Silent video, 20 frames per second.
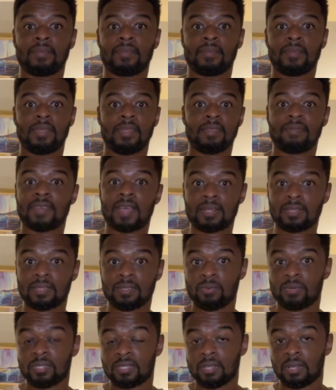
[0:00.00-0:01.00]
In fact,
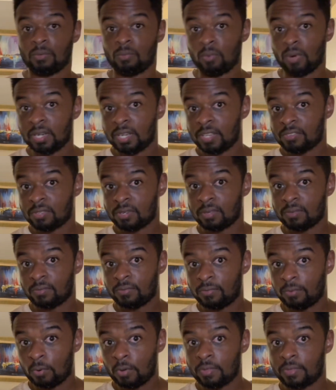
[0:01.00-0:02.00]
it was the
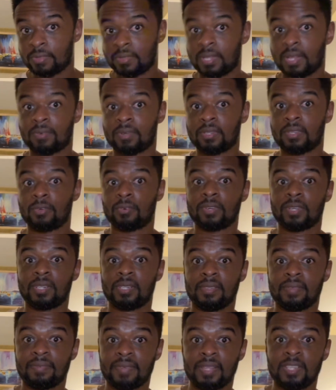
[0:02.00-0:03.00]
104th Territorial
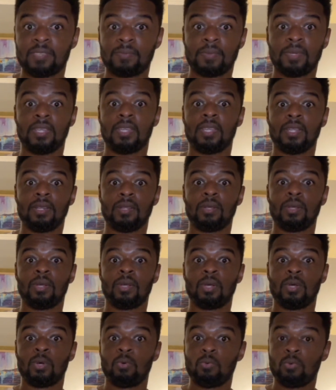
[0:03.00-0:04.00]
Defense Brigade
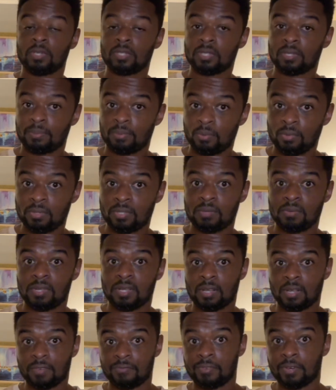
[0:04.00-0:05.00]
who was supposed to be
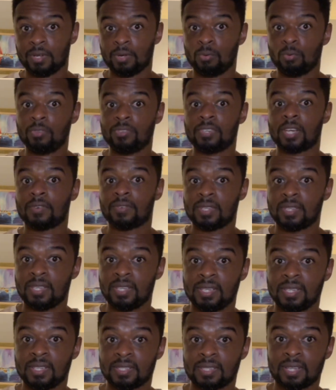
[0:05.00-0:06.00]
covering
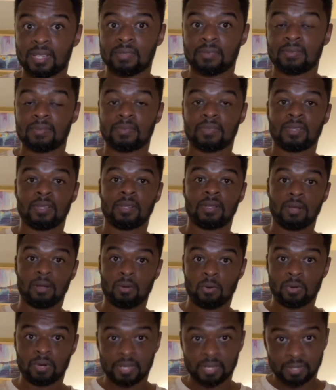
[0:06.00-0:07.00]
Ocheretyne itself,
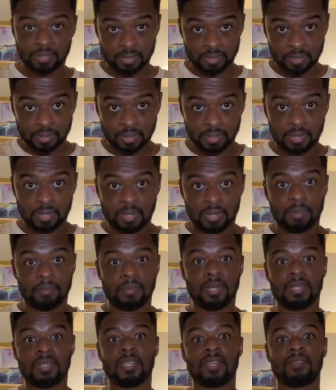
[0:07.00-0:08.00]
according to
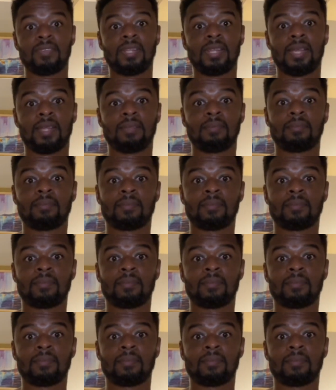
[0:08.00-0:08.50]
Military Land.